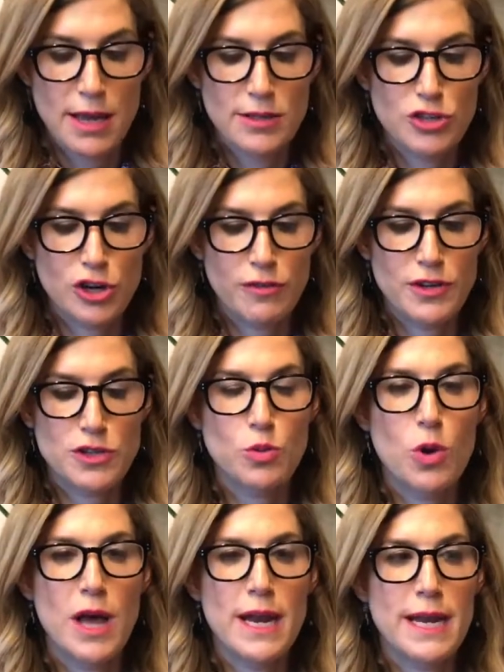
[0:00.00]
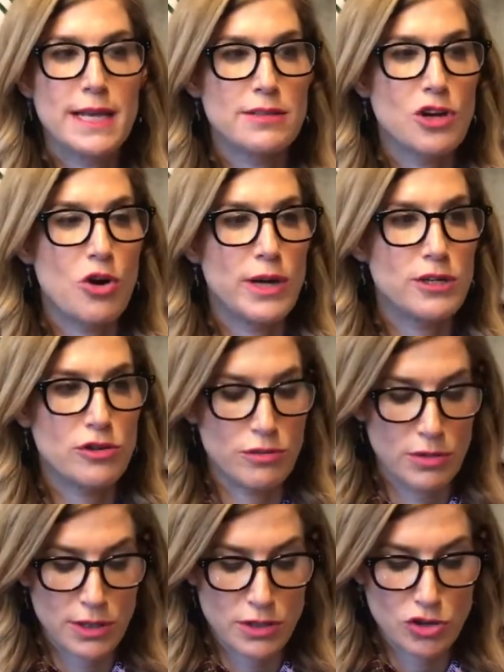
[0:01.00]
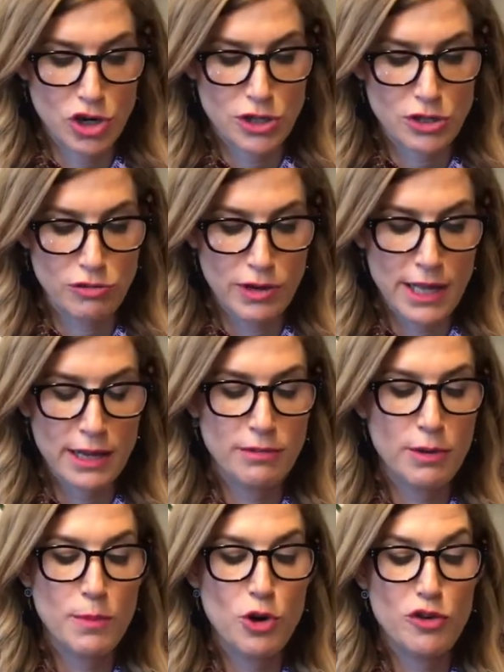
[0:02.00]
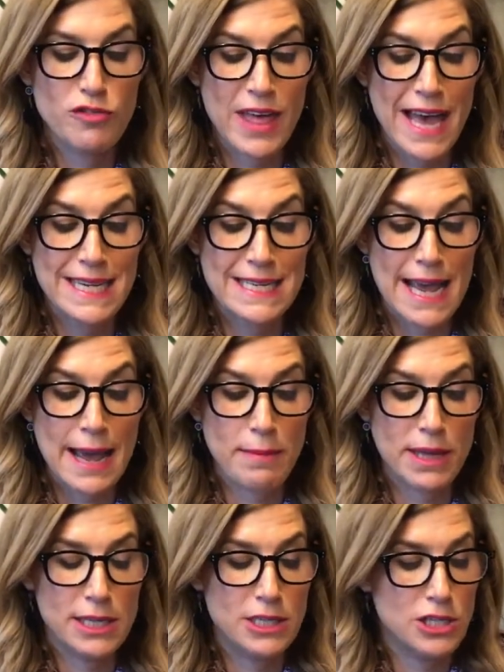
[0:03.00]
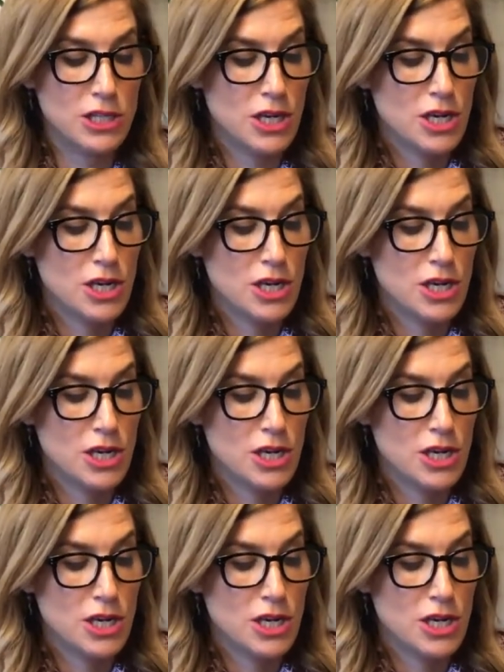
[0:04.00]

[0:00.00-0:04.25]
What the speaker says: Surface 1 is going to start to really remove that damage.